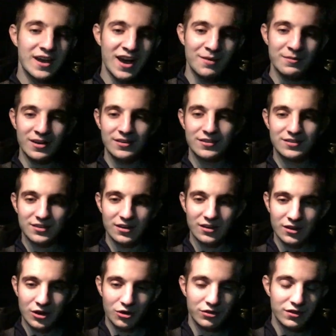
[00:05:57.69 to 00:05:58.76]
comment
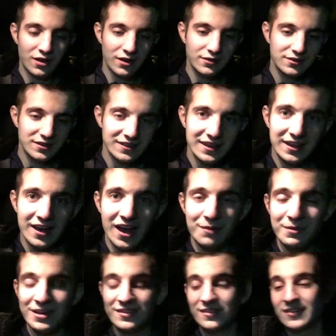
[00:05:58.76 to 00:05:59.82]
your thoughts in the
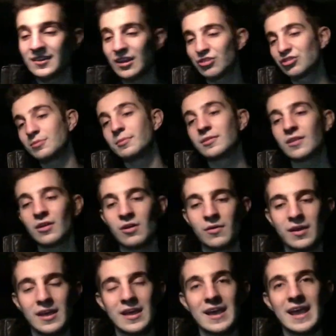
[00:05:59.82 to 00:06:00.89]
comment section below,